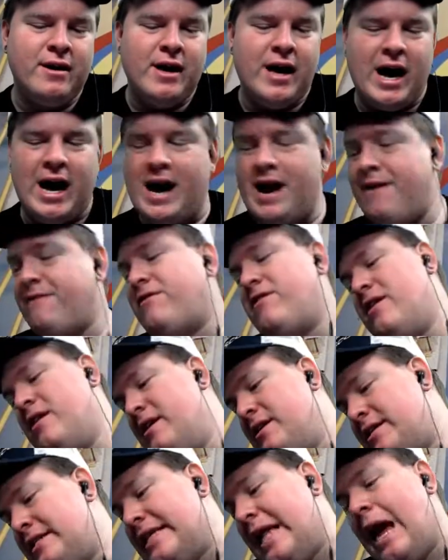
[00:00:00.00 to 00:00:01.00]
I have to
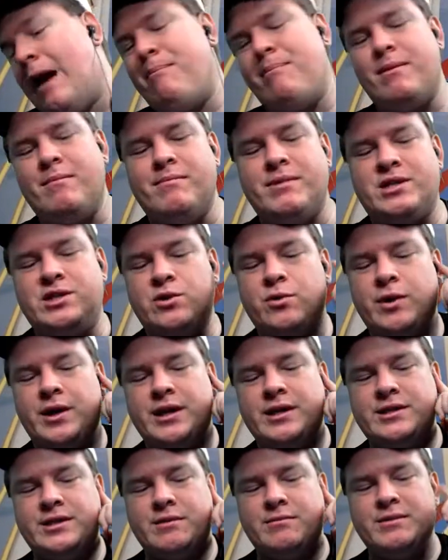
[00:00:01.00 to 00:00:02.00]
stop in between
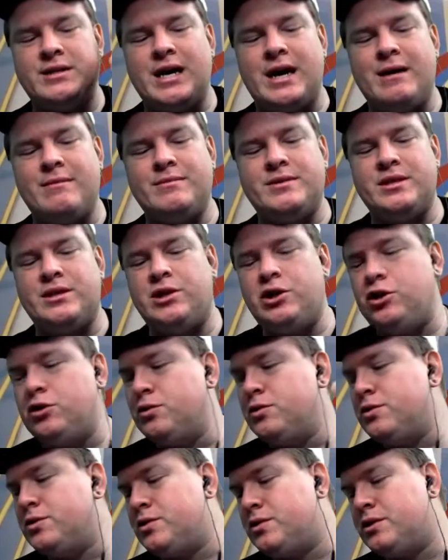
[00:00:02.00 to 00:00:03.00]
sometimes and
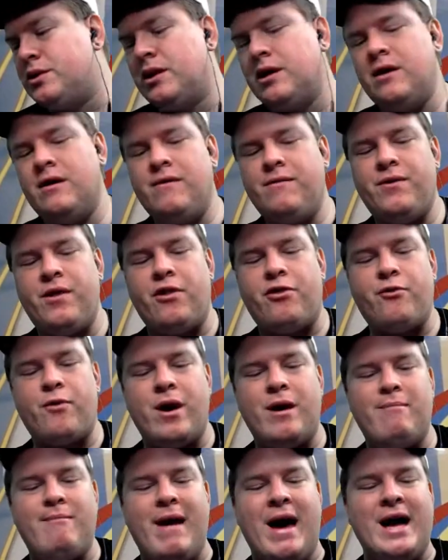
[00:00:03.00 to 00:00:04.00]
use the
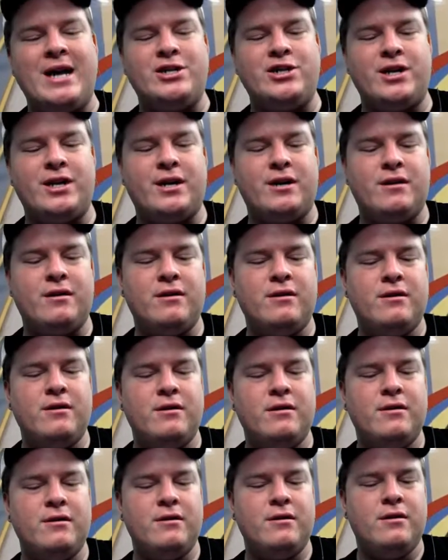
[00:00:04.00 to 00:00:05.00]
thread magic
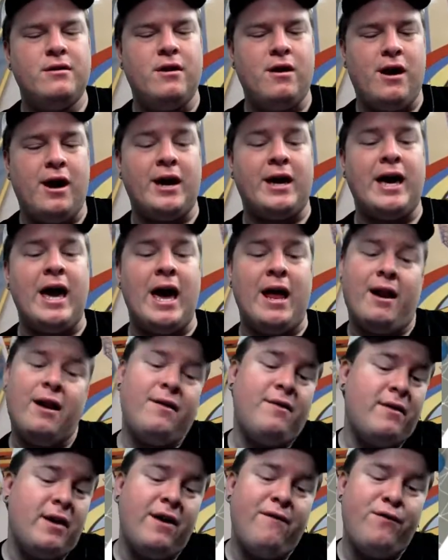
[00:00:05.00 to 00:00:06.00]
again.
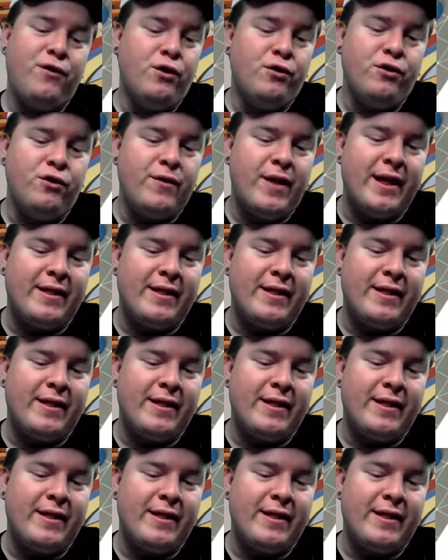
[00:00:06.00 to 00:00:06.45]
And if you do that,